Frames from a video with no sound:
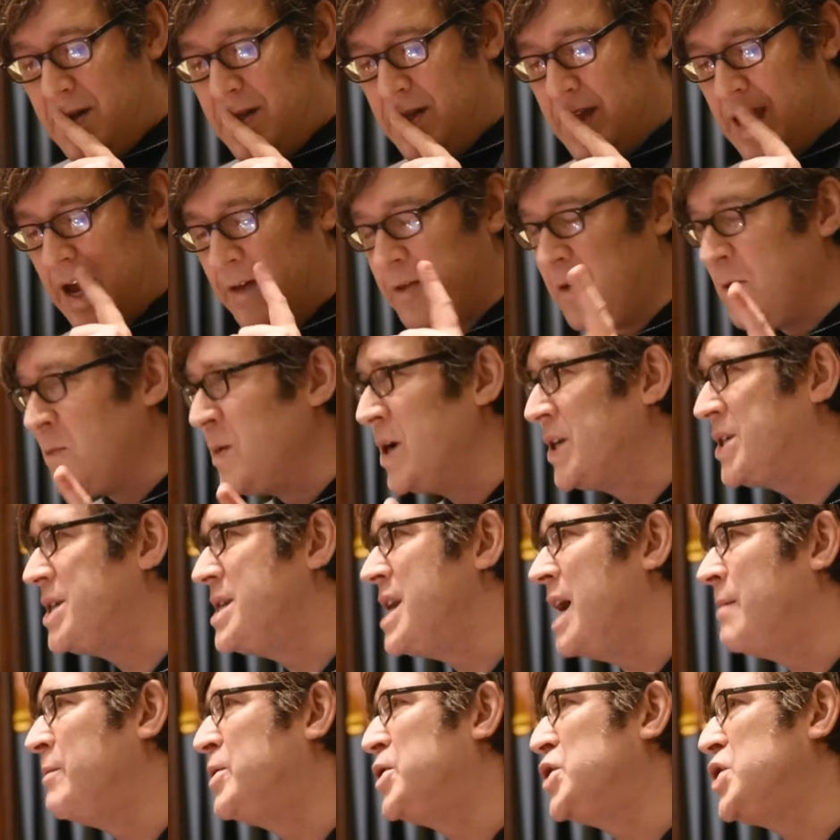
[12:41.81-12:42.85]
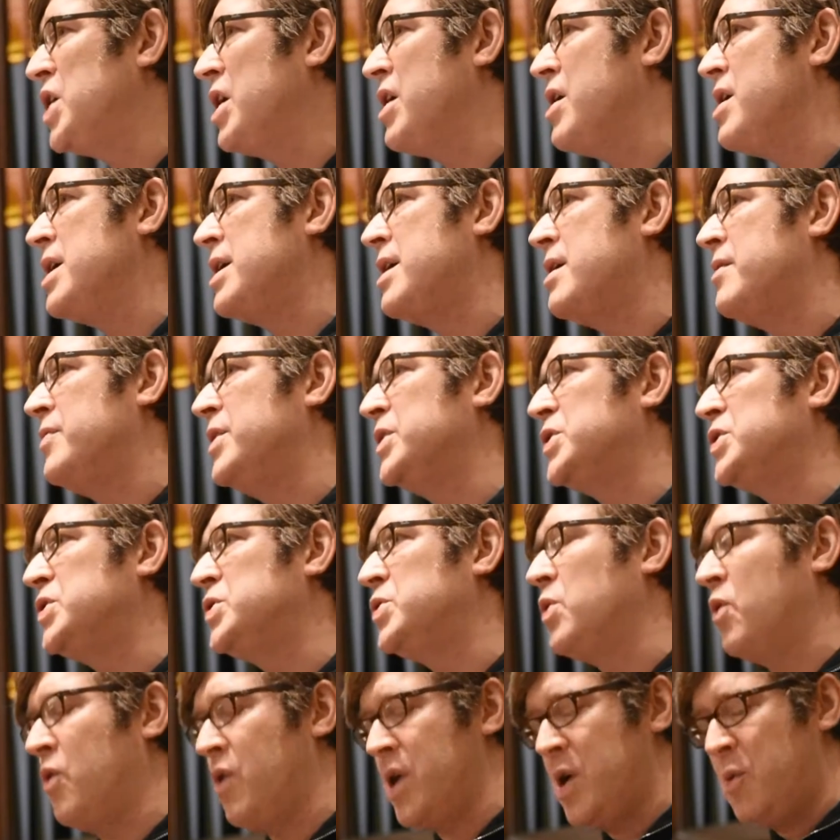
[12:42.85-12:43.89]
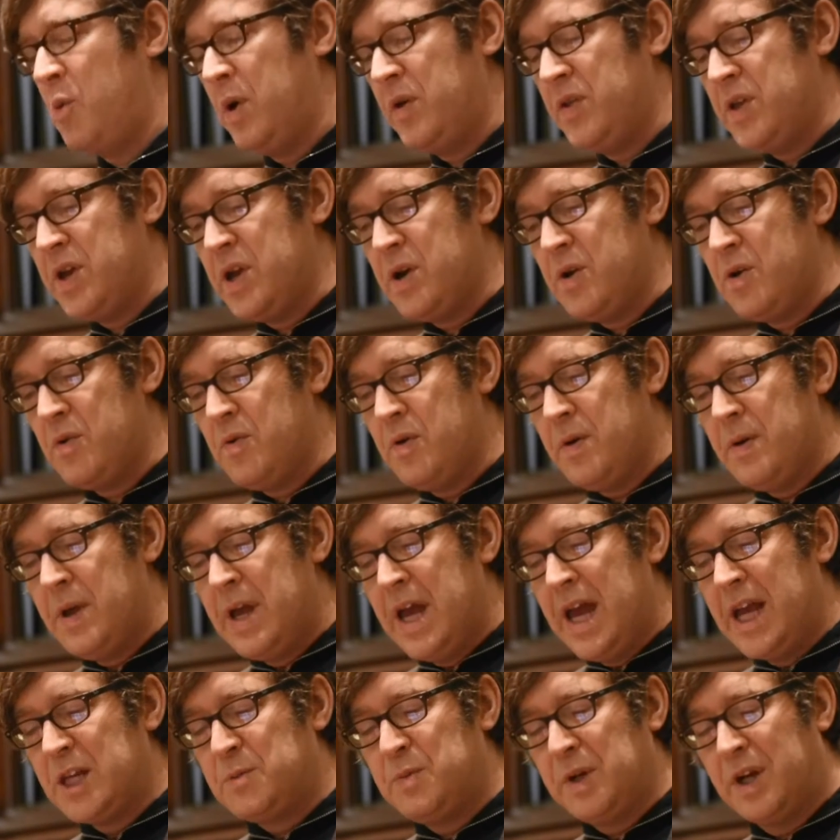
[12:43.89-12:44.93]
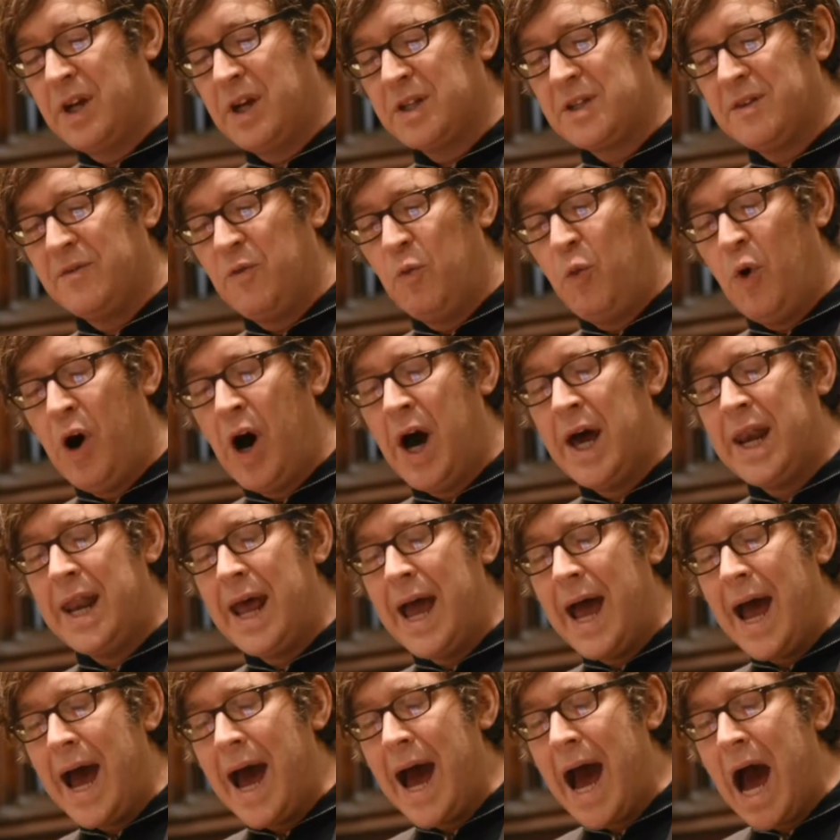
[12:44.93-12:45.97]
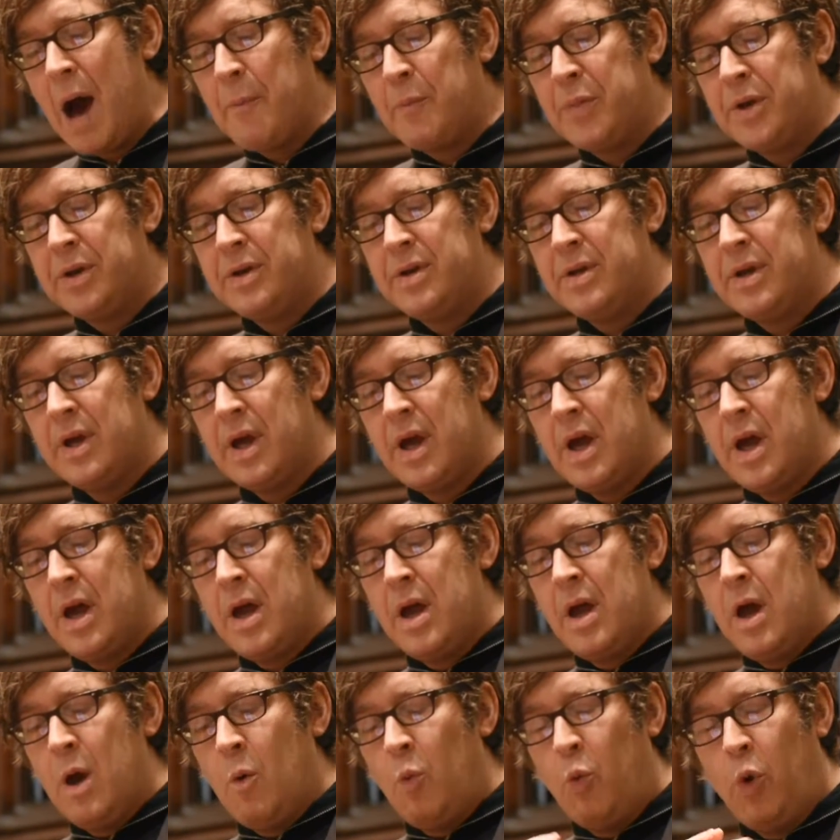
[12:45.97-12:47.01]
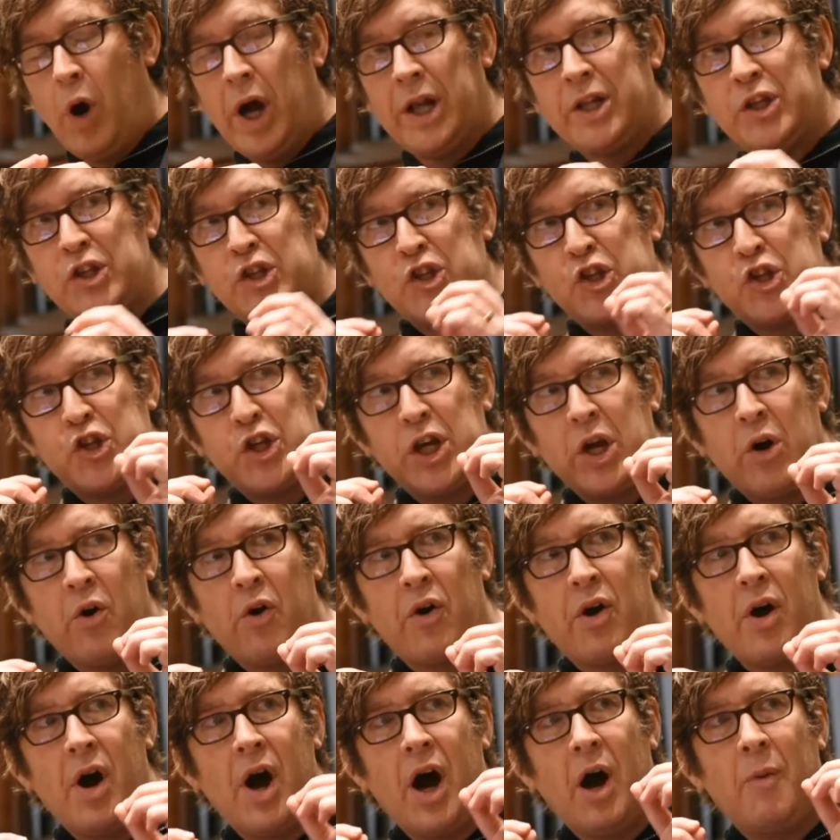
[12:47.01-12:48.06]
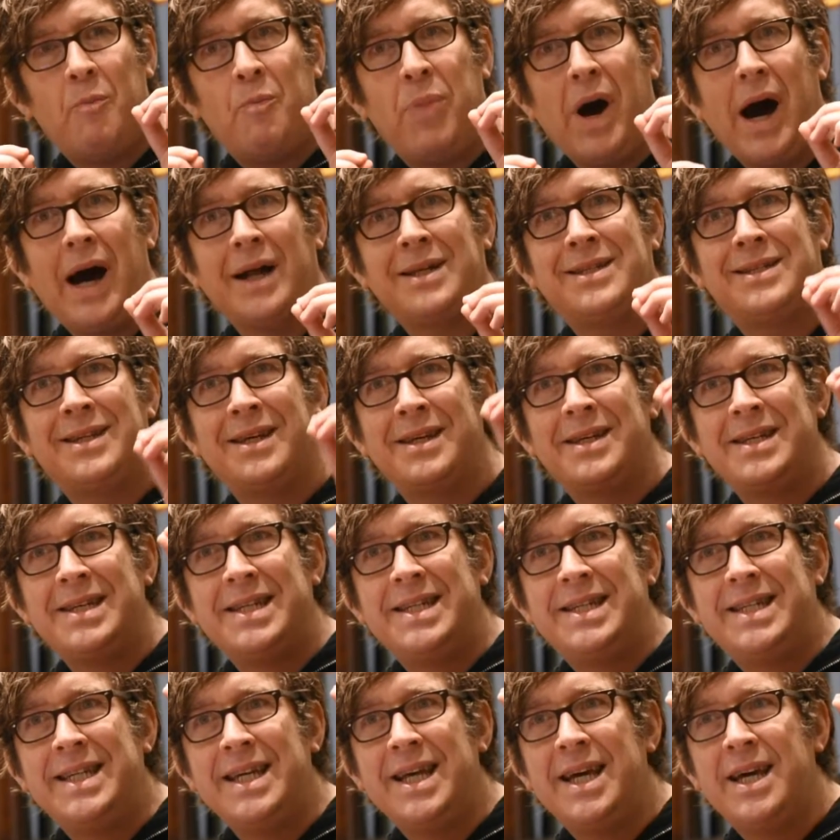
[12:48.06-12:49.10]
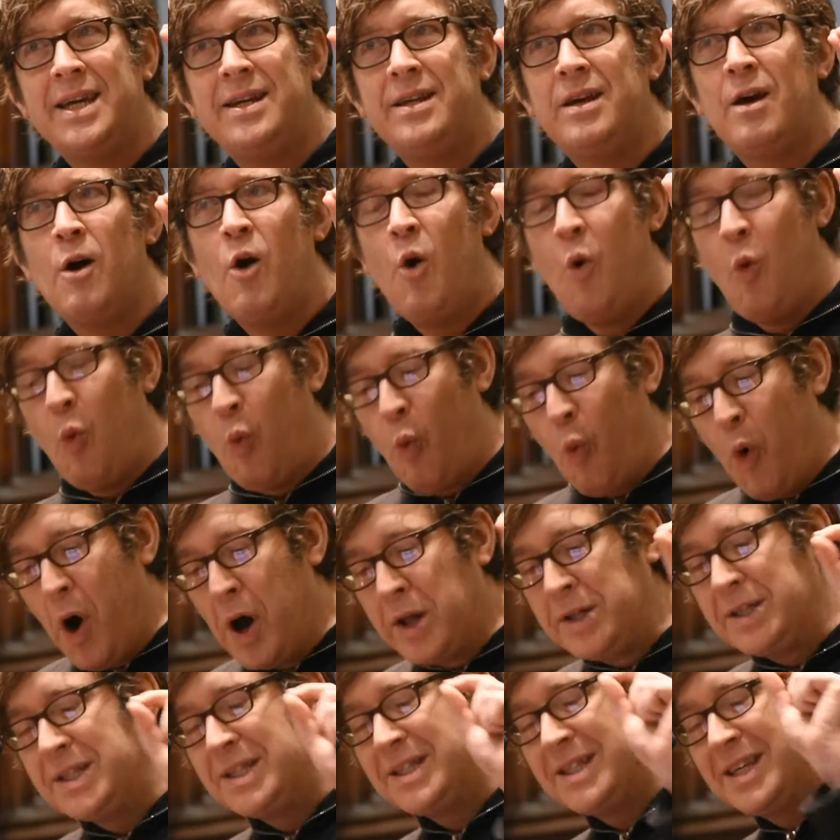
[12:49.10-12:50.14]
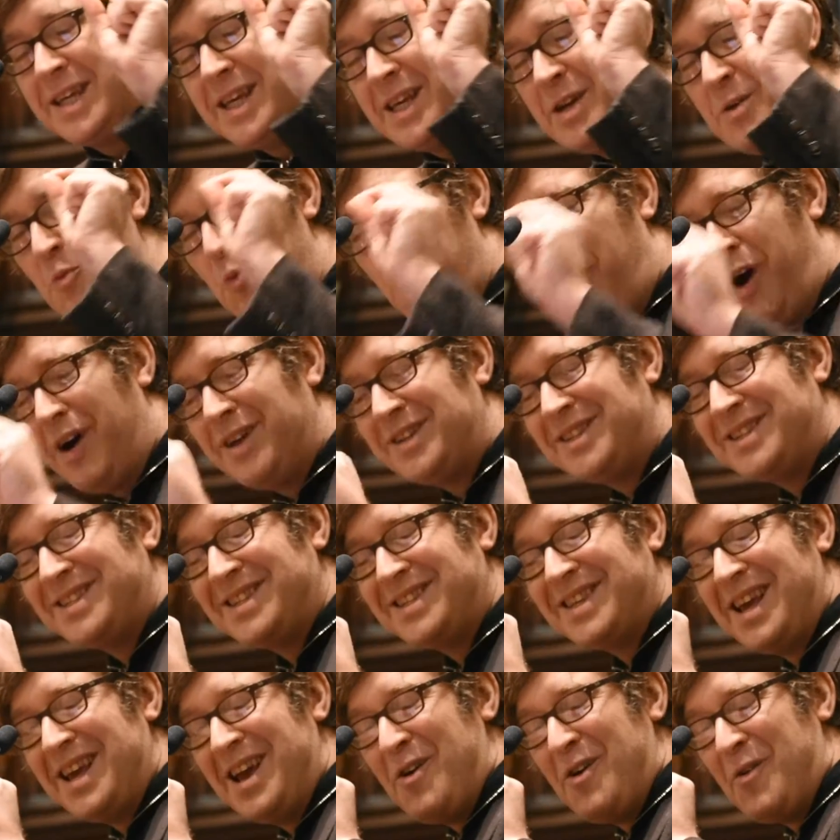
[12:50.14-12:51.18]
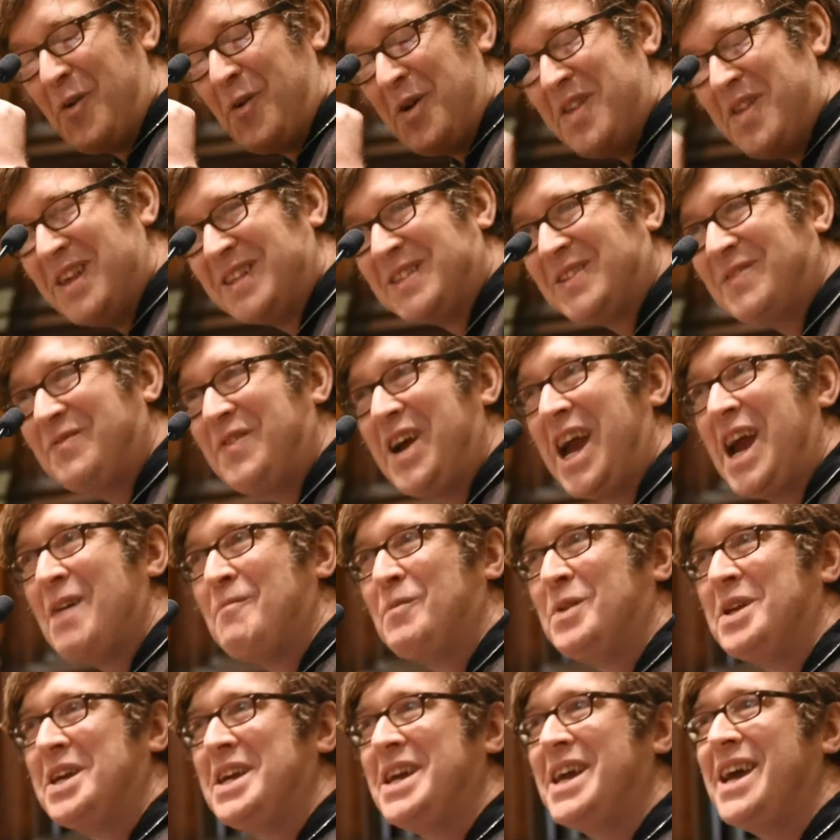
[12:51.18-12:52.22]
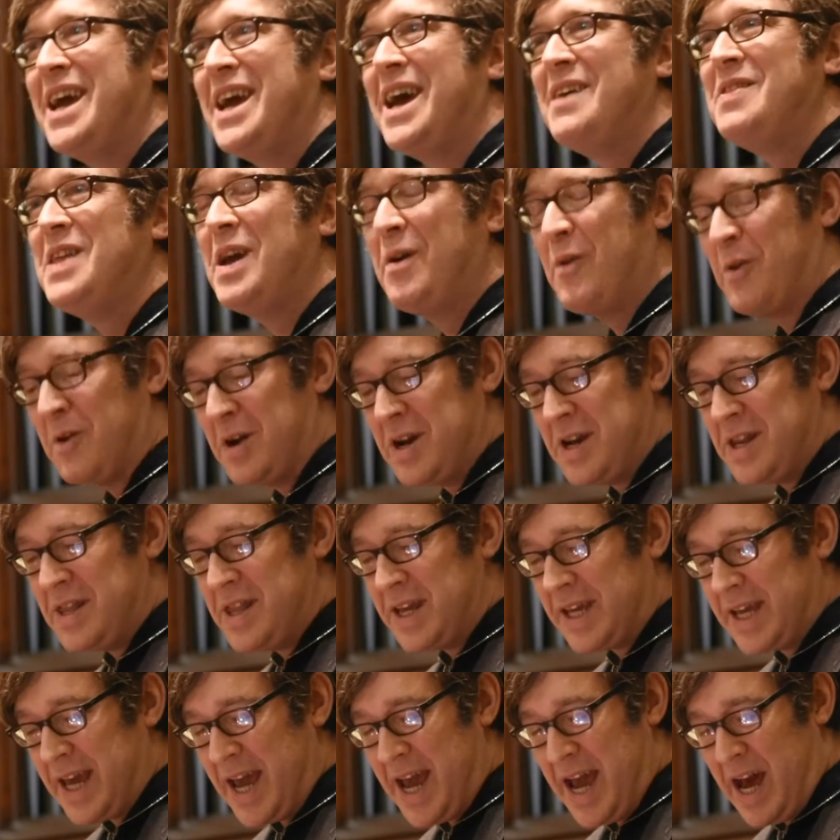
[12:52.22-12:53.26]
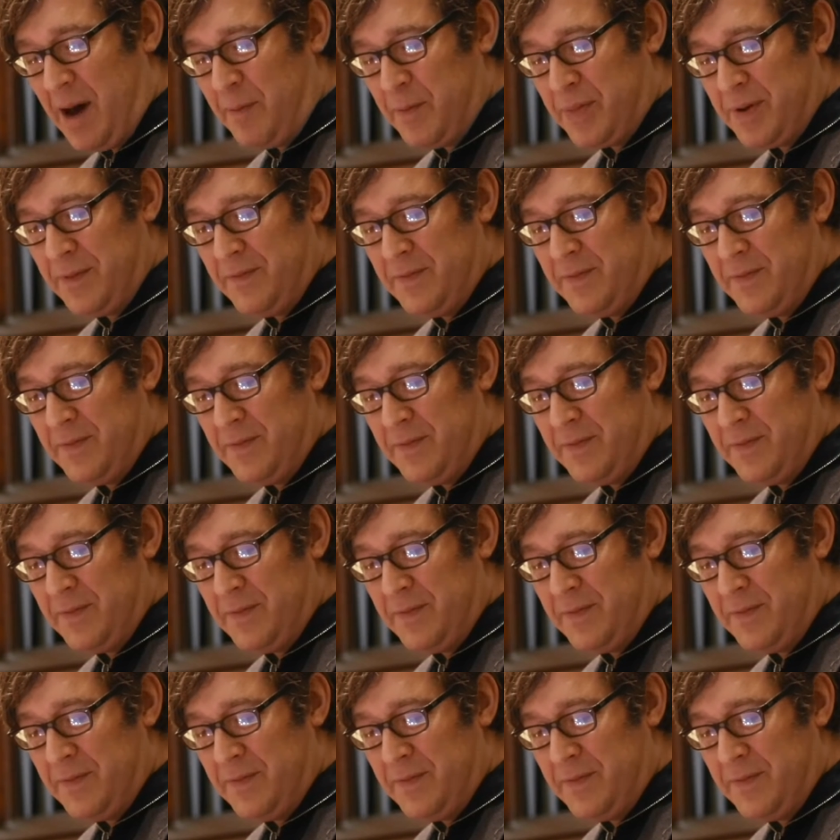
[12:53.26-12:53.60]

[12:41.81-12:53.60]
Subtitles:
The other reason I'm sharing this story with you is because of what happened, what Chiura Obata did once he was with his family and they were in the camp.